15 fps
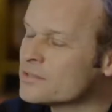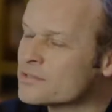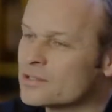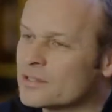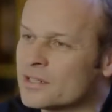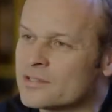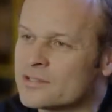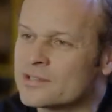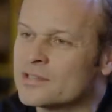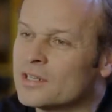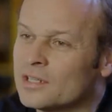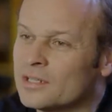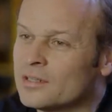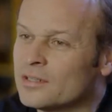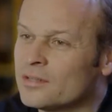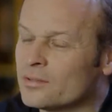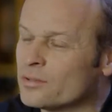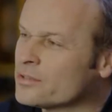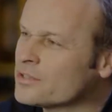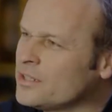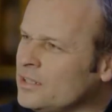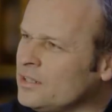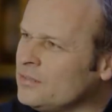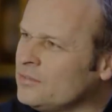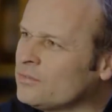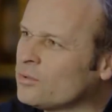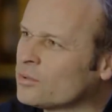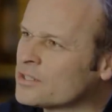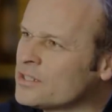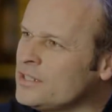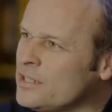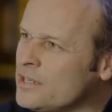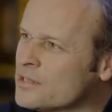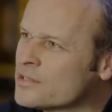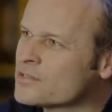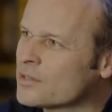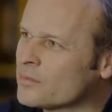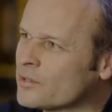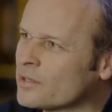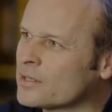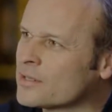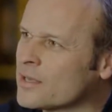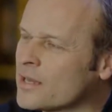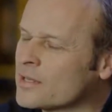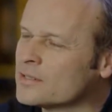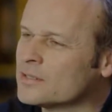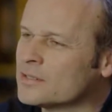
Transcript: Mm -hmm. So mm-hmm. that's 13, 14 years, something like that.